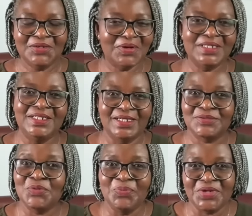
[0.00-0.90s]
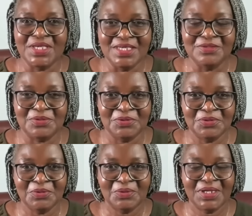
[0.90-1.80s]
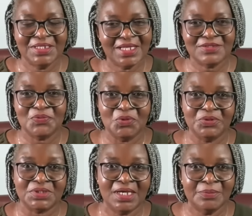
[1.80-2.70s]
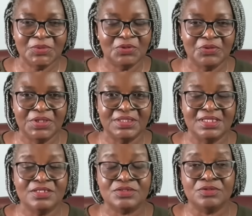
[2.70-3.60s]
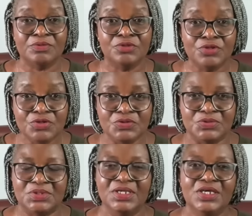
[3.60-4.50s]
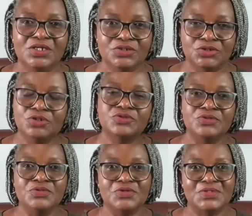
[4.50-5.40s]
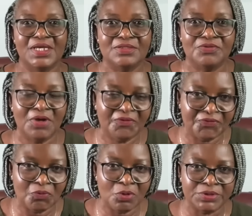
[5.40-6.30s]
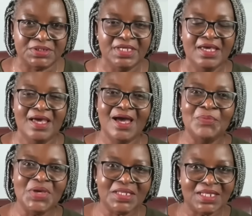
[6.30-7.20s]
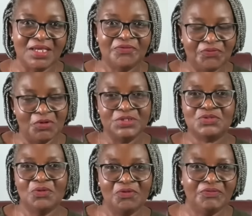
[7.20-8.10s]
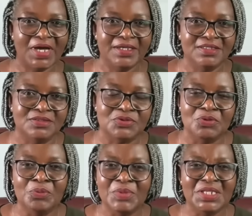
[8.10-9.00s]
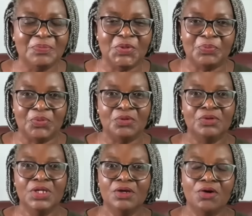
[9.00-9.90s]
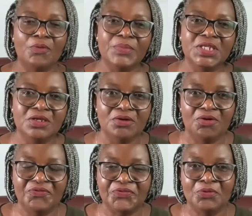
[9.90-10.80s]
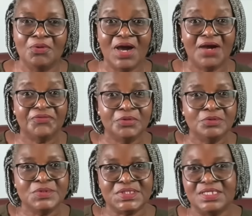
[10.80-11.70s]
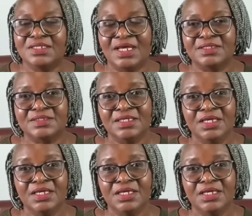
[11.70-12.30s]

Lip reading: rather to bring it to you, and that's what I'm doing. This news, short news that you have watched, I made a voice over it, so many people or many of you have not seen that